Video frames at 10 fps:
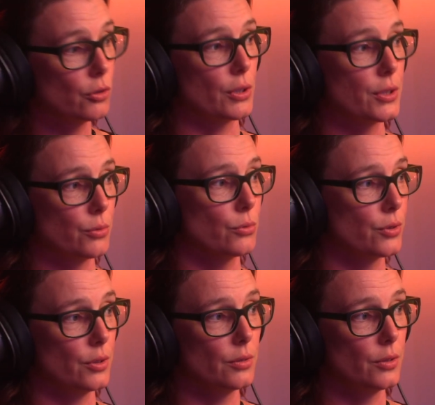crystals
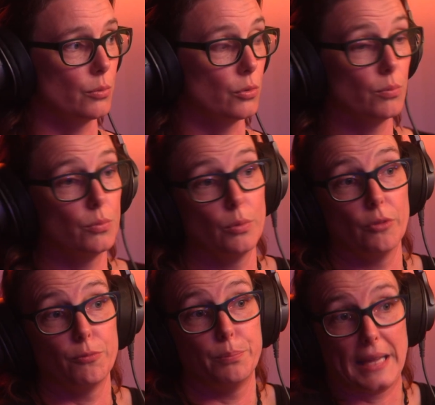that
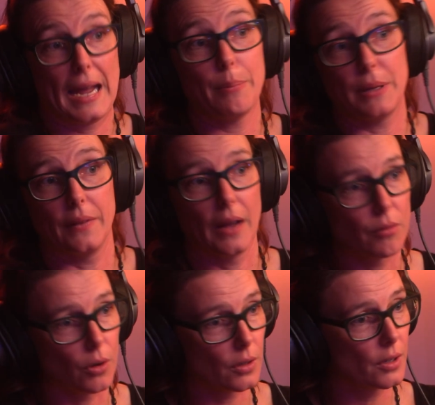will be happy in the
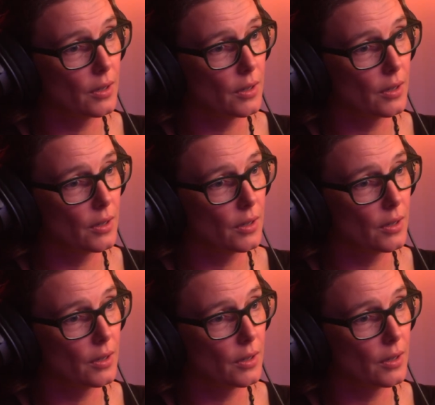rock.